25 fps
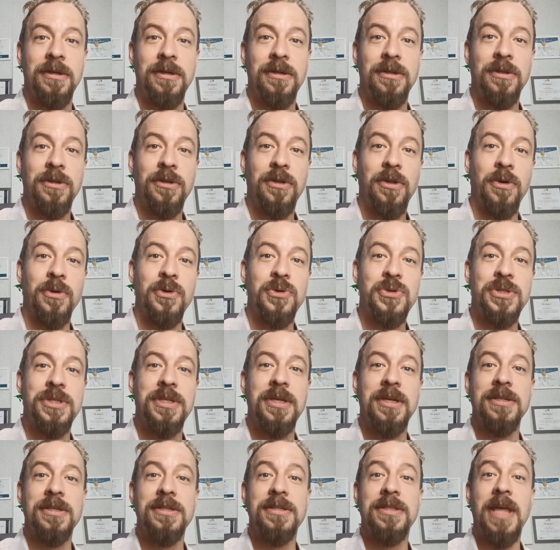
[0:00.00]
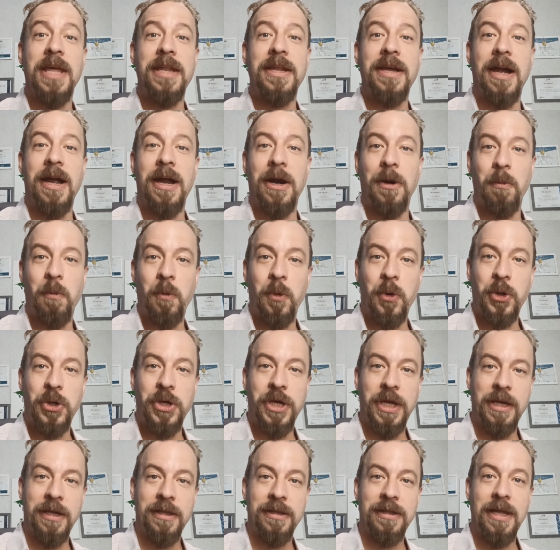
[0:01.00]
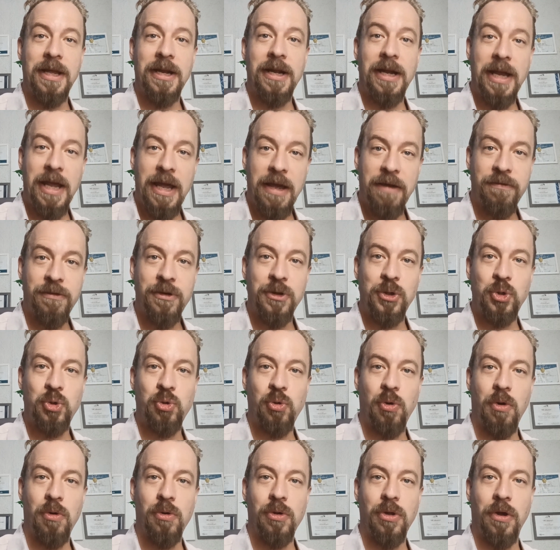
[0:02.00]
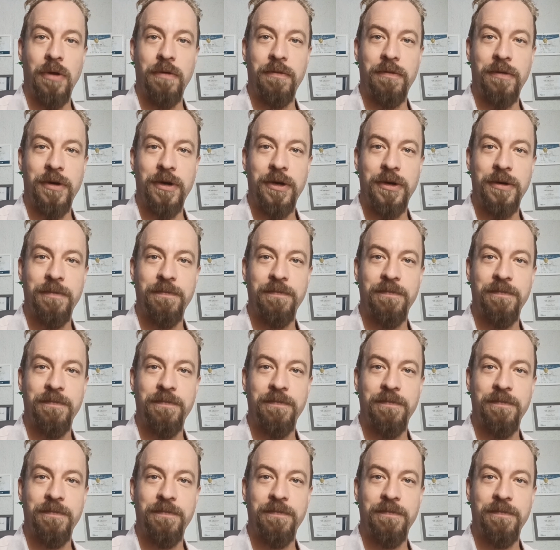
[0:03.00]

those things that are working, that I have control over?